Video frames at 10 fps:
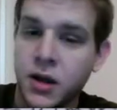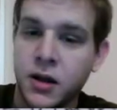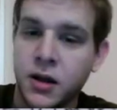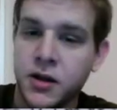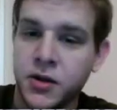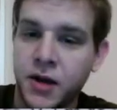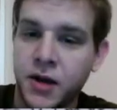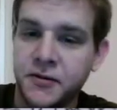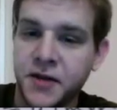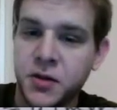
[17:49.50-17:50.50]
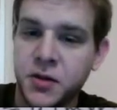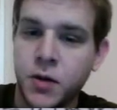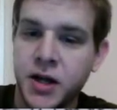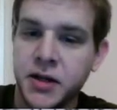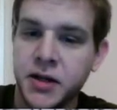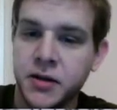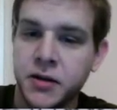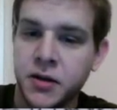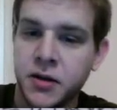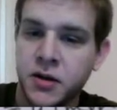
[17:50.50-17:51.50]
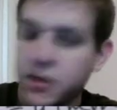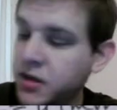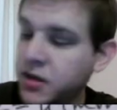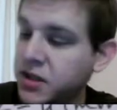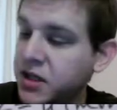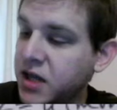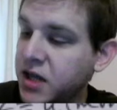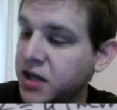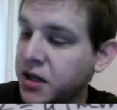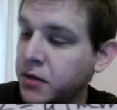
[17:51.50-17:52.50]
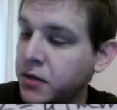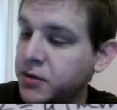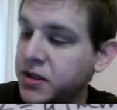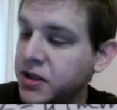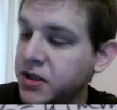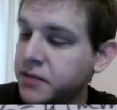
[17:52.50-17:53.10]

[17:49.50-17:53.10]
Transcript: So f of xy is exactly equal to Z.